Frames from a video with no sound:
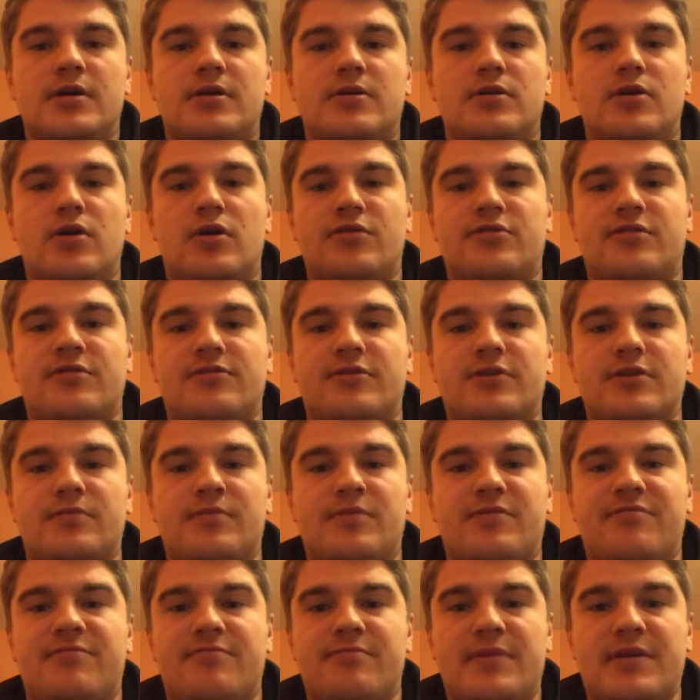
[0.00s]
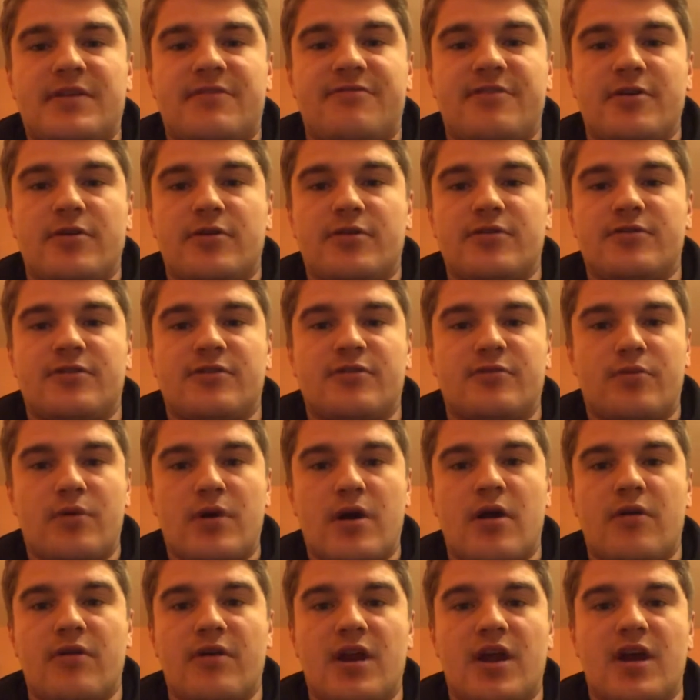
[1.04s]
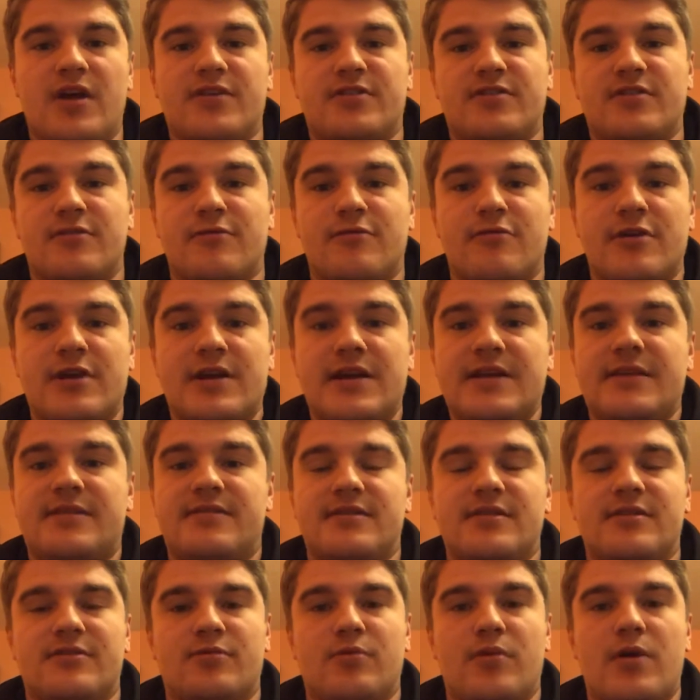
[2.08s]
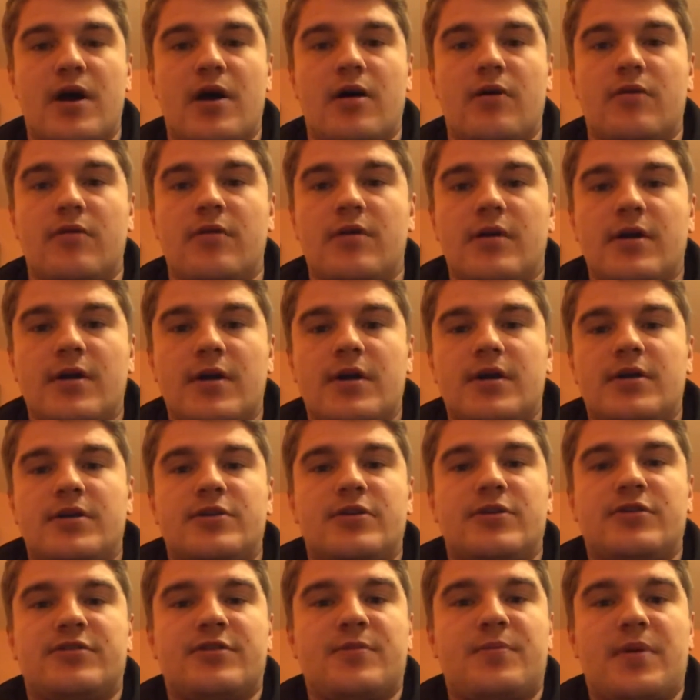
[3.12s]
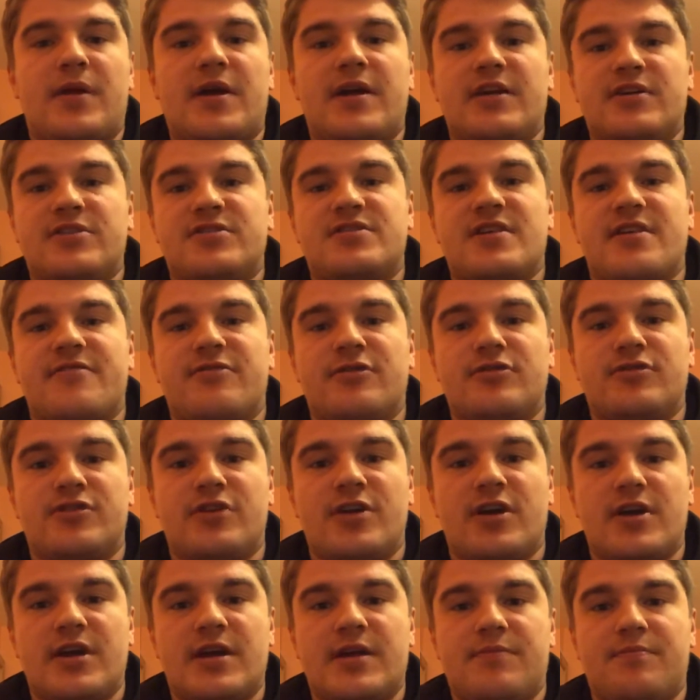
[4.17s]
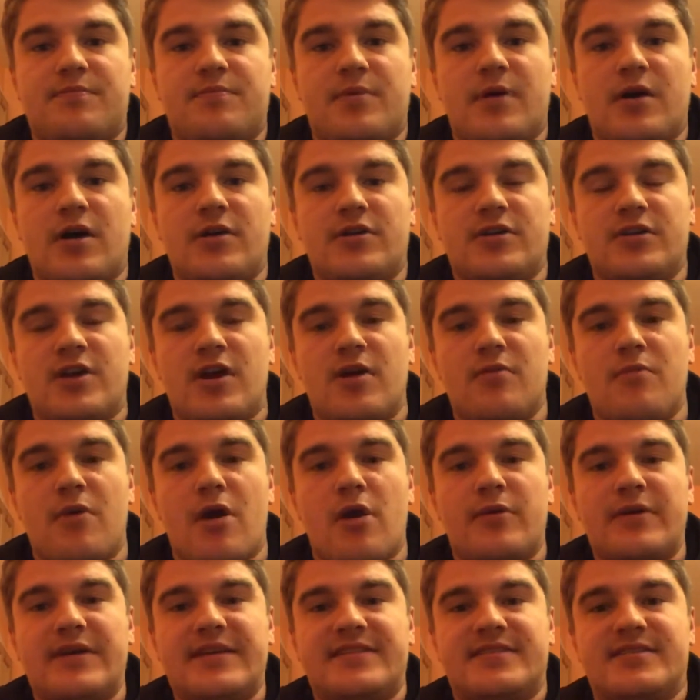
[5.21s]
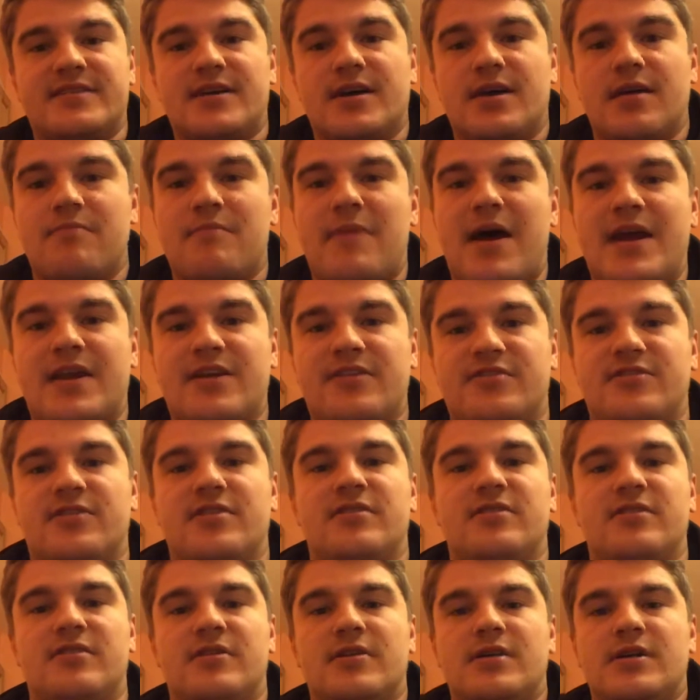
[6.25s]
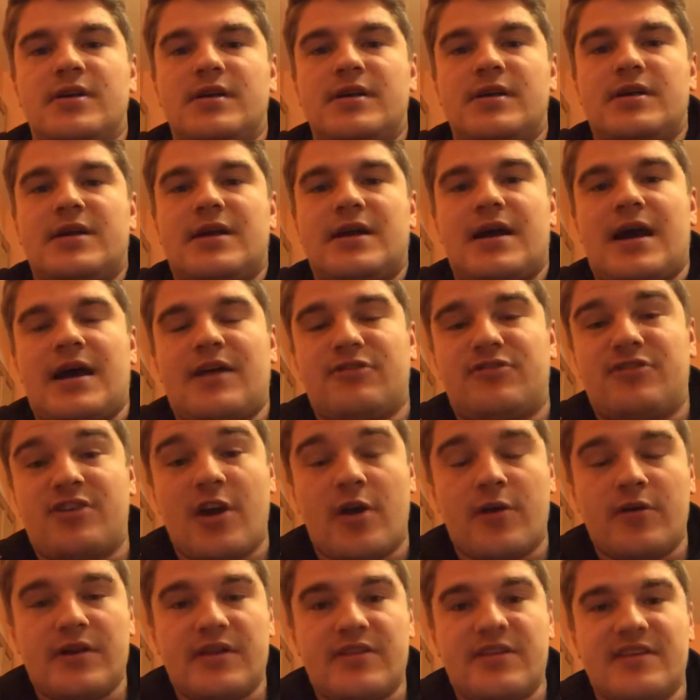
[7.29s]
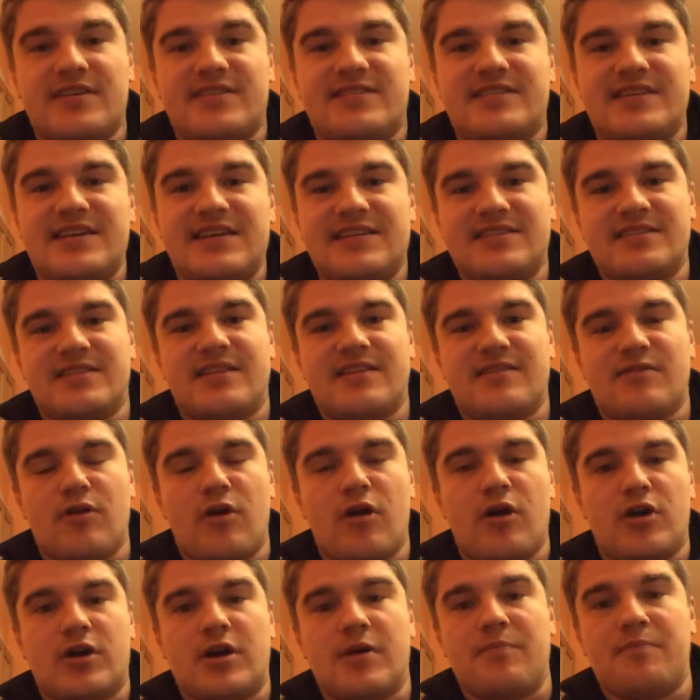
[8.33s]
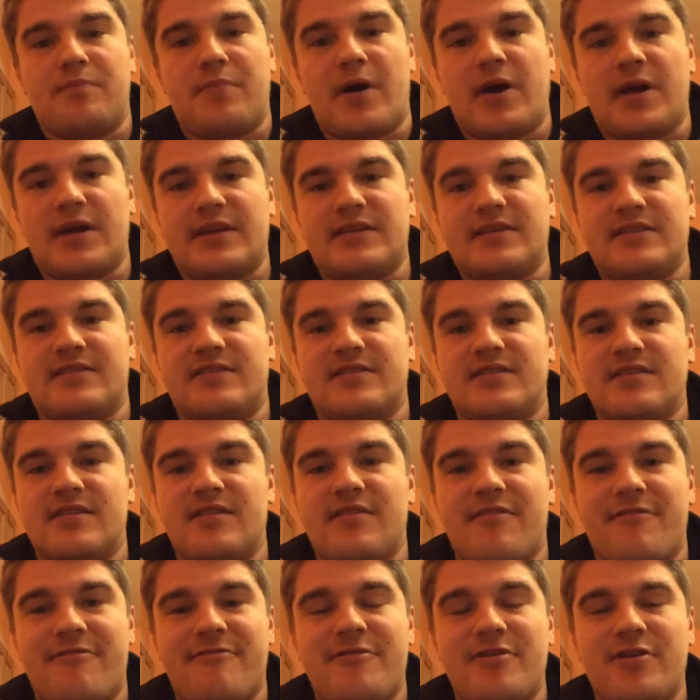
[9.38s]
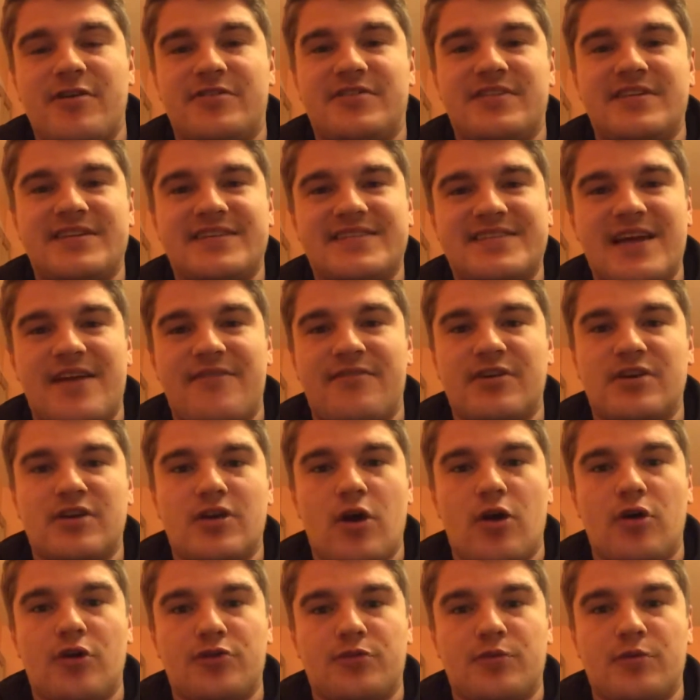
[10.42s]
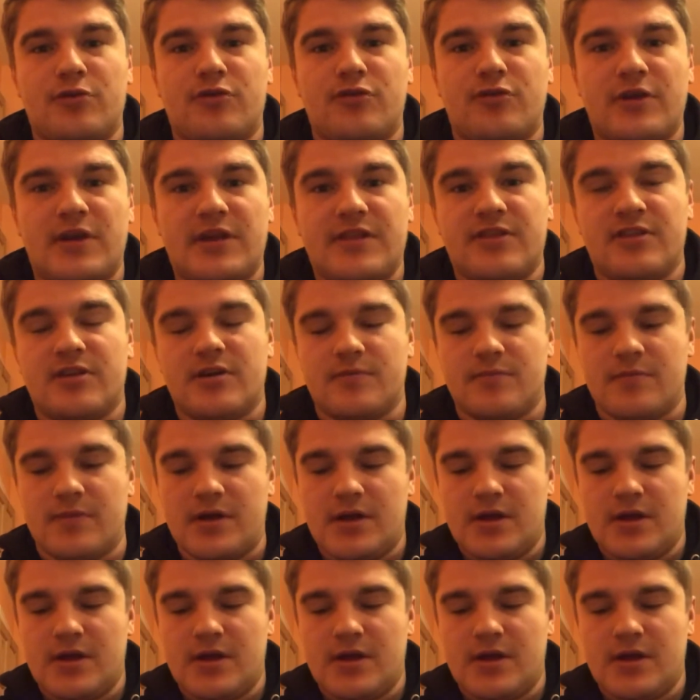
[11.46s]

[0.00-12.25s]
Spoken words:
Lots of good midfielders as well, the likes of Reed as well, used to play at Sheffield United. But Mo Issa, Maddison and Tony this season, they've got combined 37 goals between them.